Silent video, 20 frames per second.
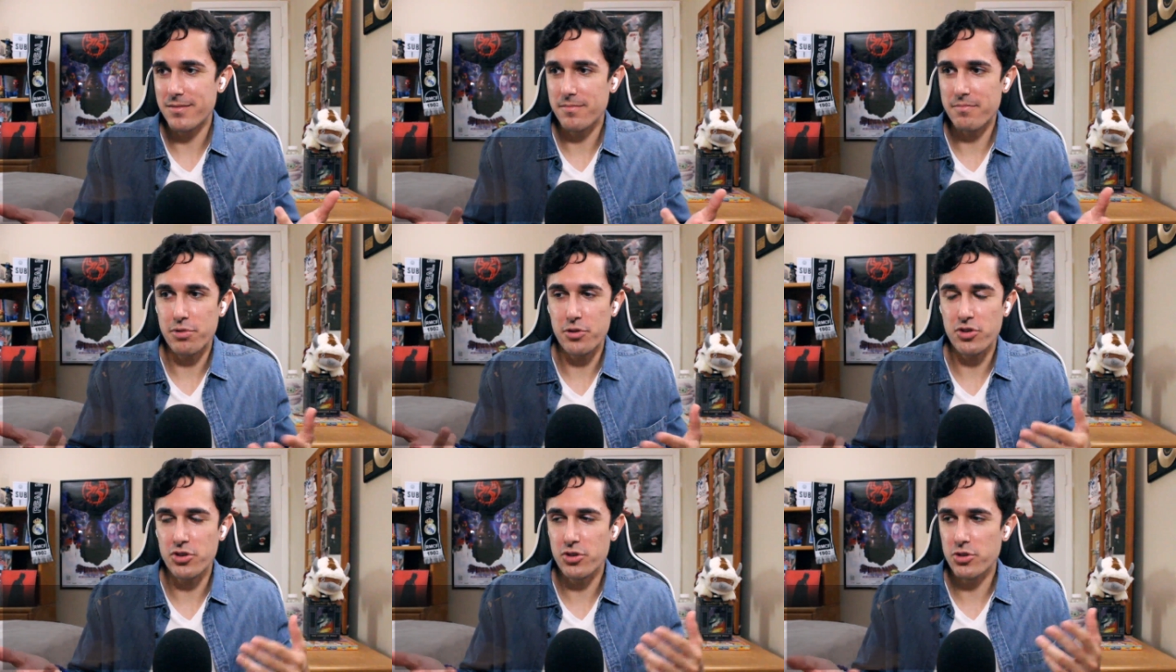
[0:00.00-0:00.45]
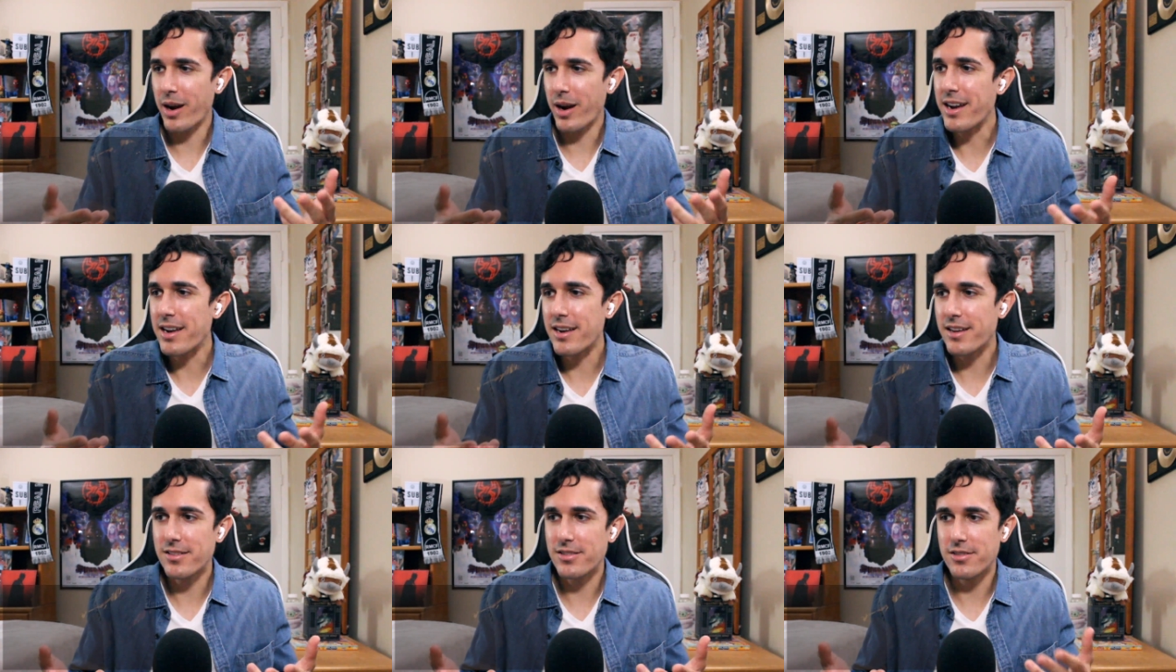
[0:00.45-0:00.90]

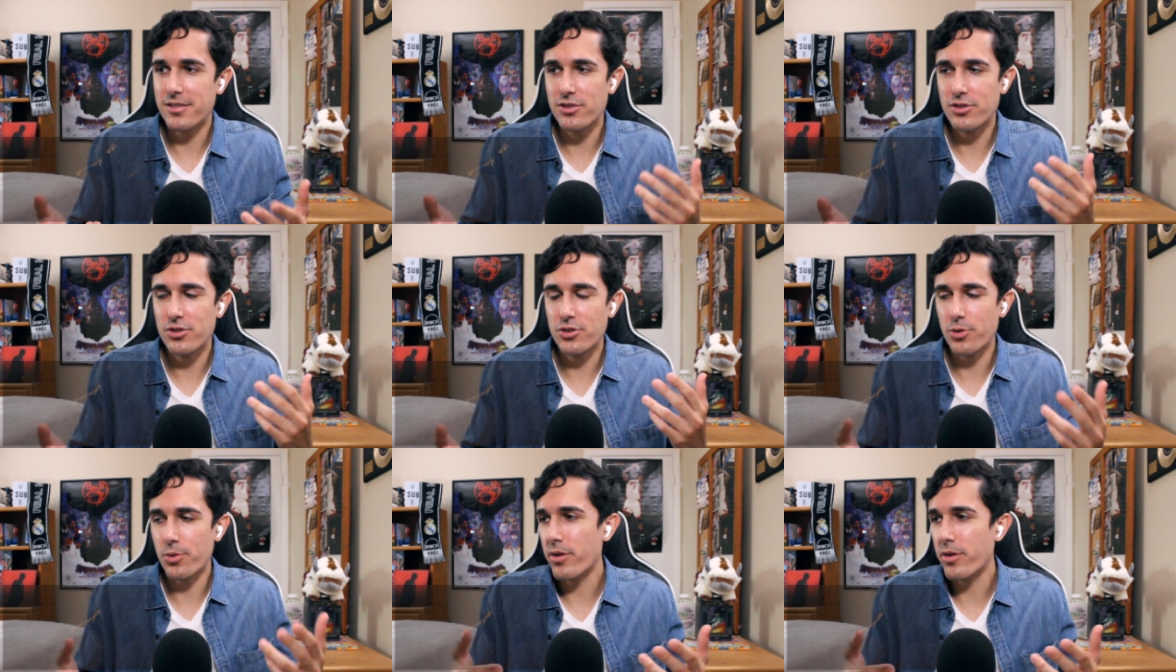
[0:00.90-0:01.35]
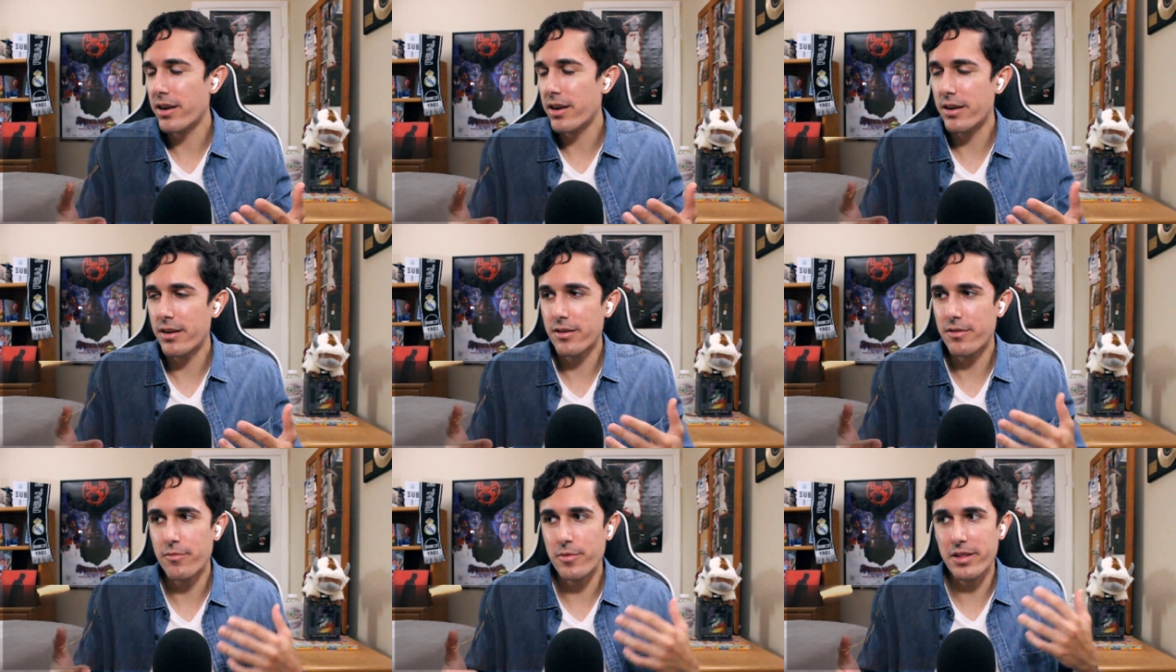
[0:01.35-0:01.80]
persuaded to
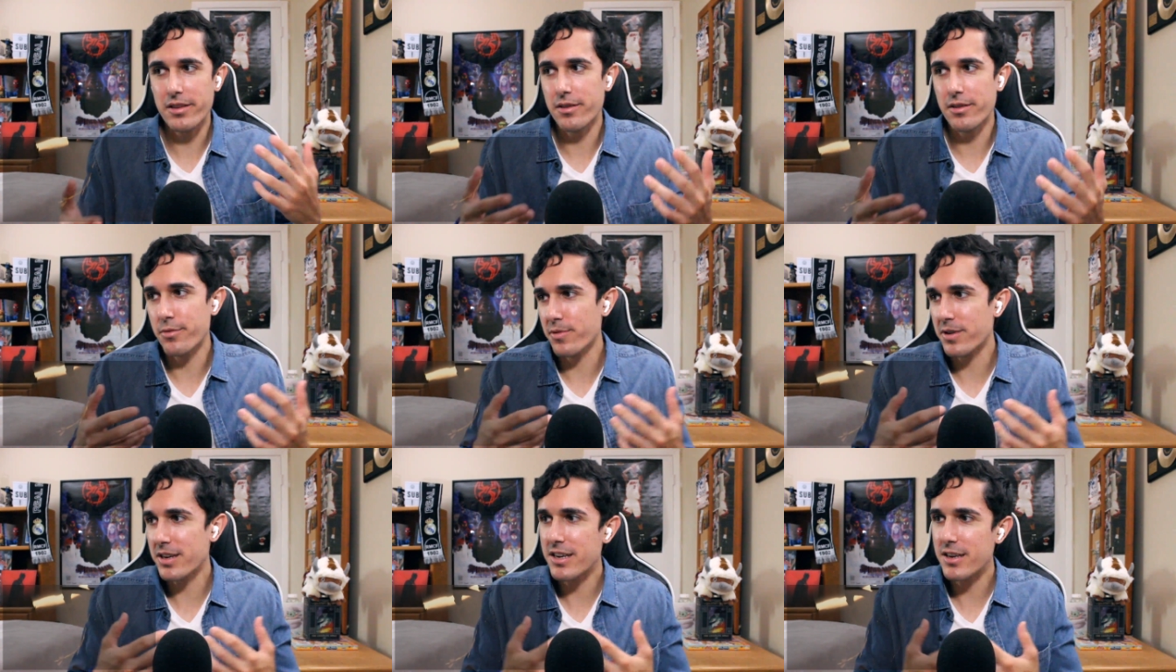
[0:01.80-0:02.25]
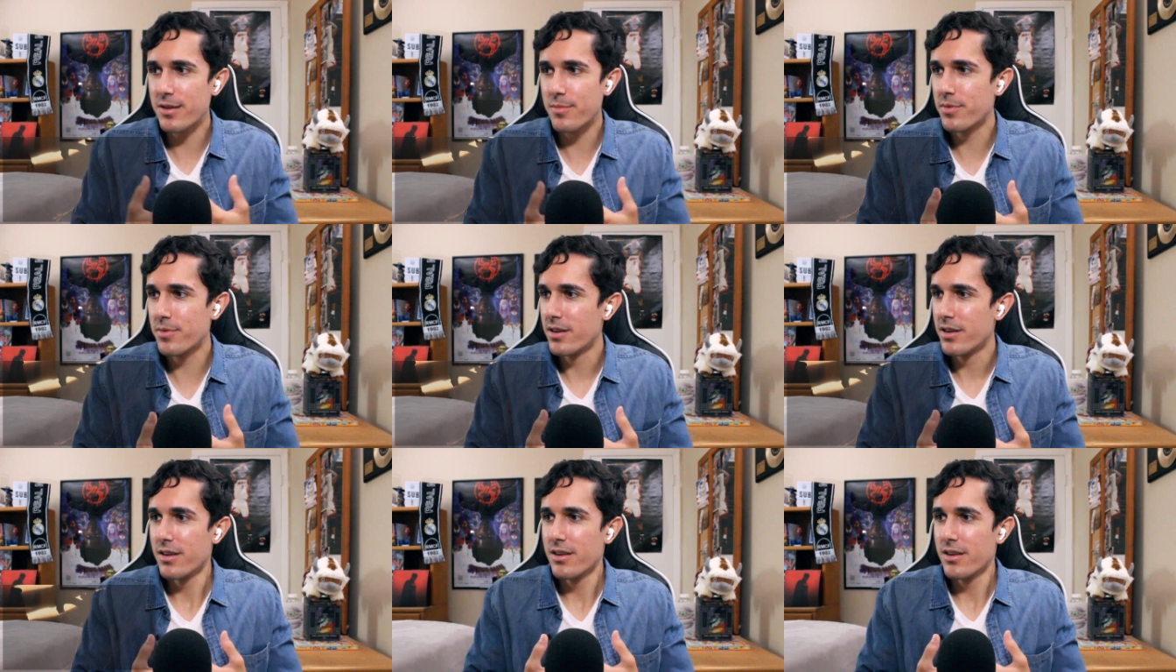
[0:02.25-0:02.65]
join with Karim,